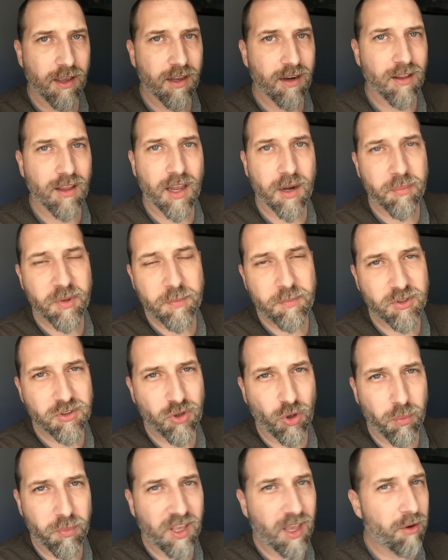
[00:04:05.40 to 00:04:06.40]
And a lot of people
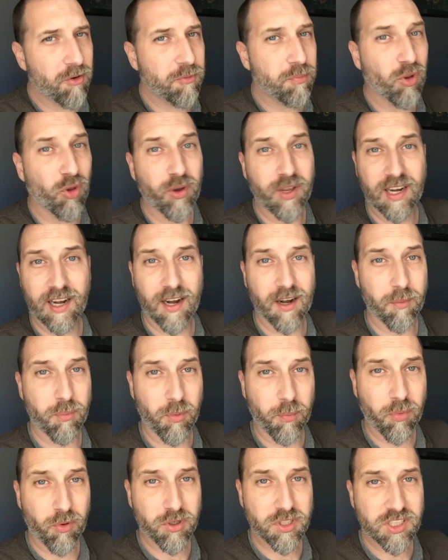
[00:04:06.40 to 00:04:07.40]
told me I was blowing it out of
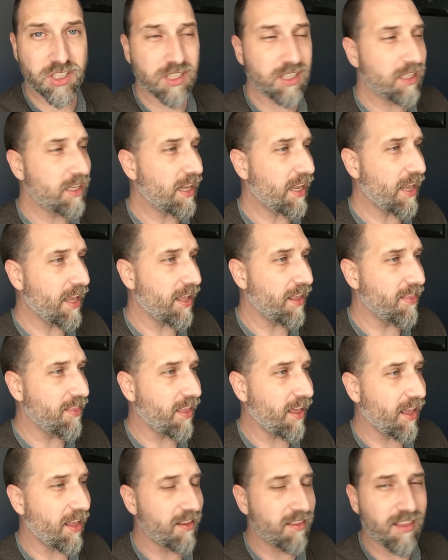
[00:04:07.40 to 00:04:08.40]
proportion and
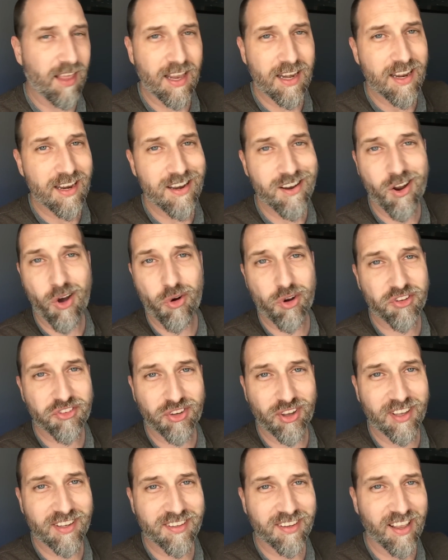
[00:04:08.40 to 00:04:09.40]
that they didn't notice
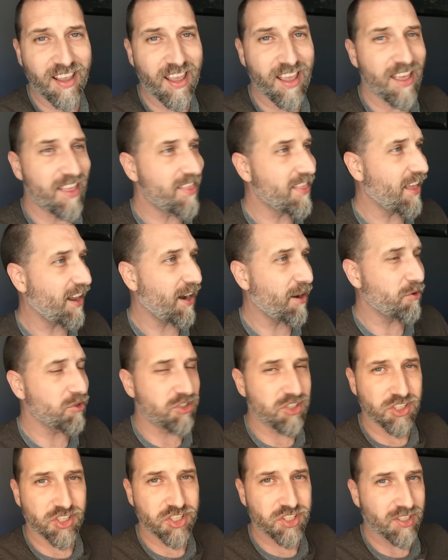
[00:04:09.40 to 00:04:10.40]
it and that I was
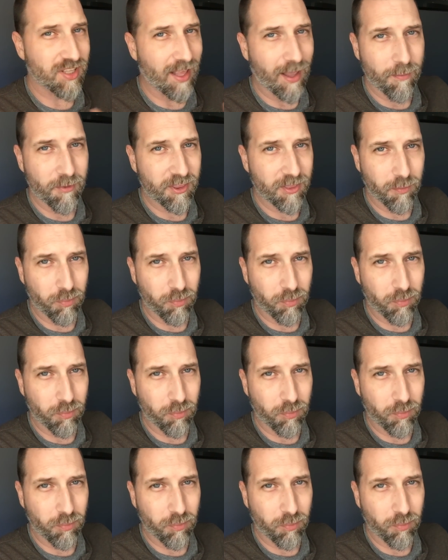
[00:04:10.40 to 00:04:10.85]
just slamming the